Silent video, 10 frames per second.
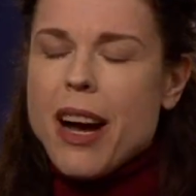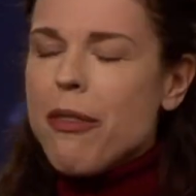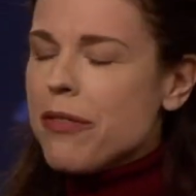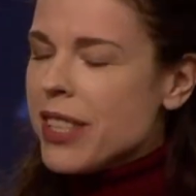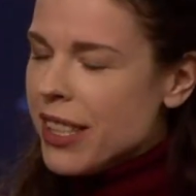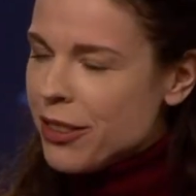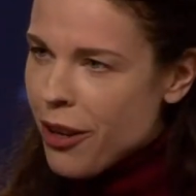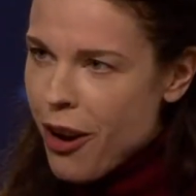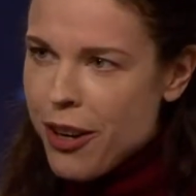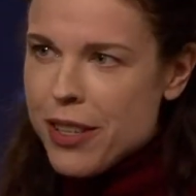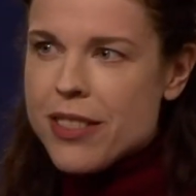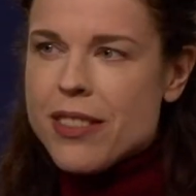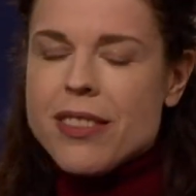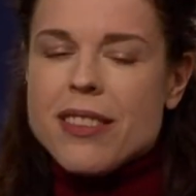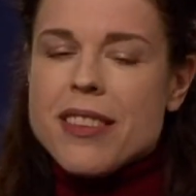comforting
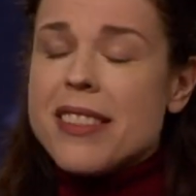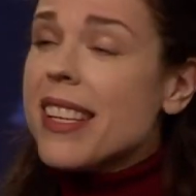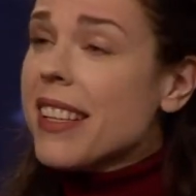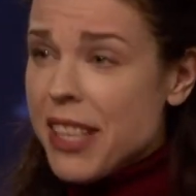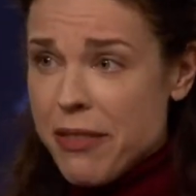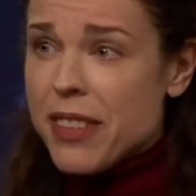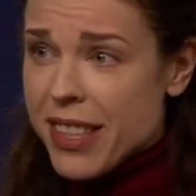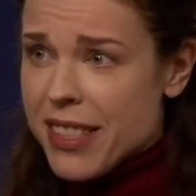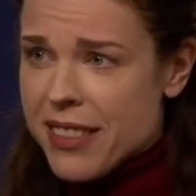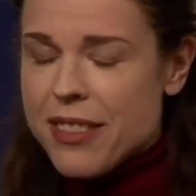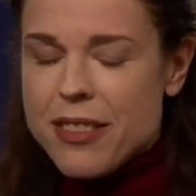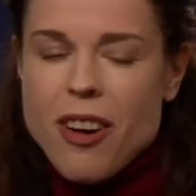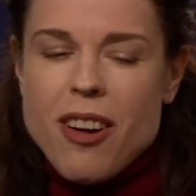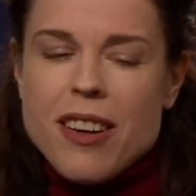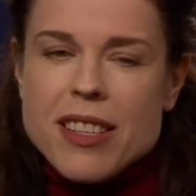dogs, the significant
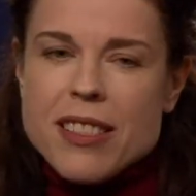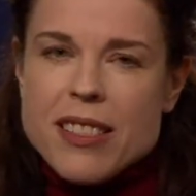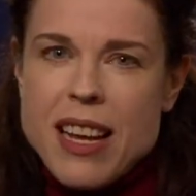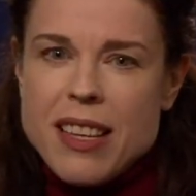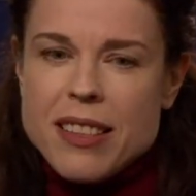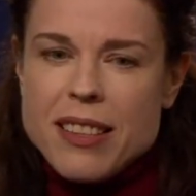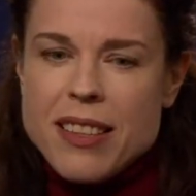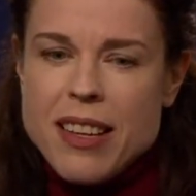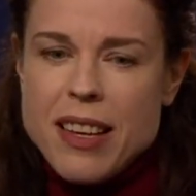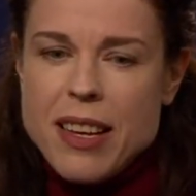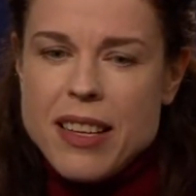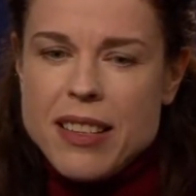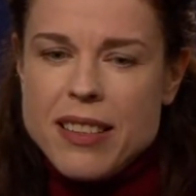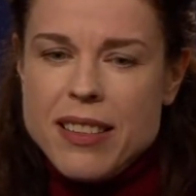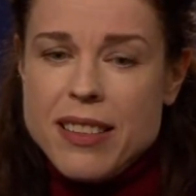dogs, and
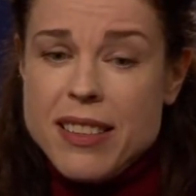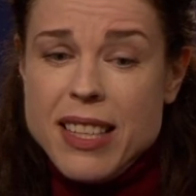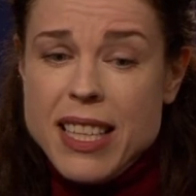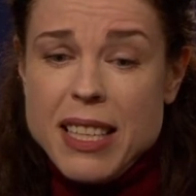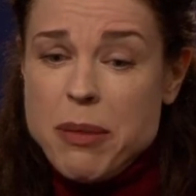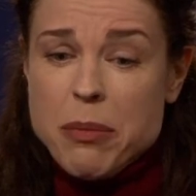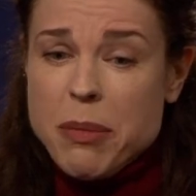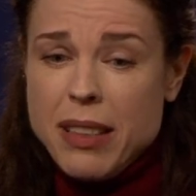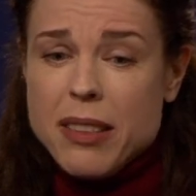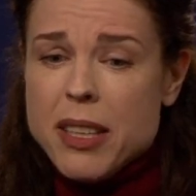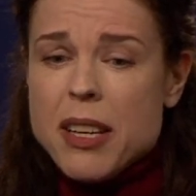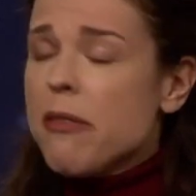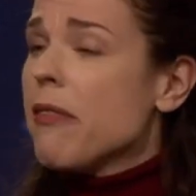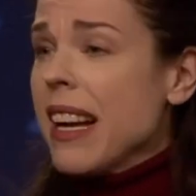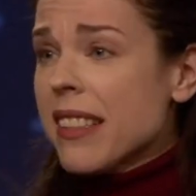the, well,
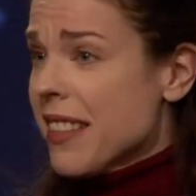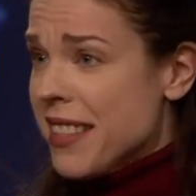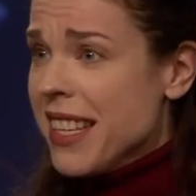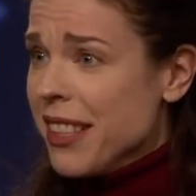fantasy